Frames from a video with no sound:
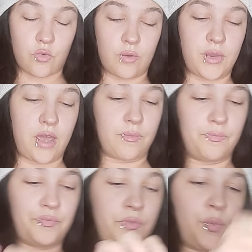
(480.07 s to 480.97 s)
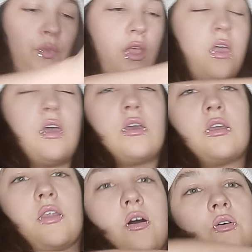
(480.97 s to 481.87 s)
and warmed up.
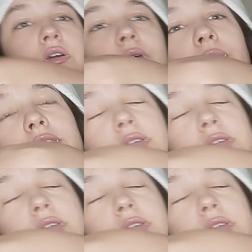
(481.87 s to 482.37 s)
You know, you can put